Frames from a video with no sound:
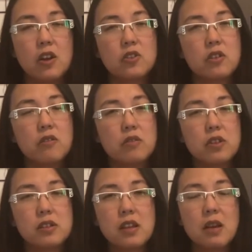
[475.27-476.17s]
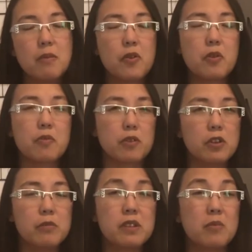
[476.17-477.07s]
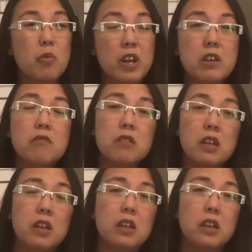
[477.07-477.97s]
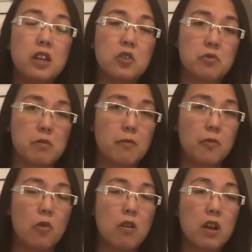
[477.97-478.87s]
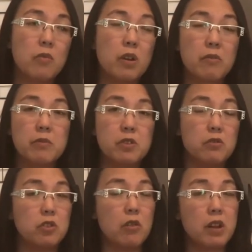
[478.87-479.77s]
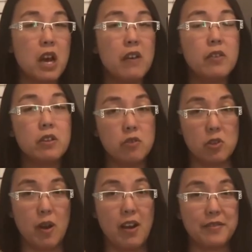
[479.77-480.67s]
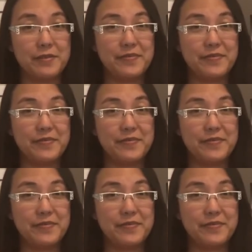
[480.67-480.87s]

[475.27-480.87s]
So just think about the rooms and what you need each room for and what rooms you don't have and you do have.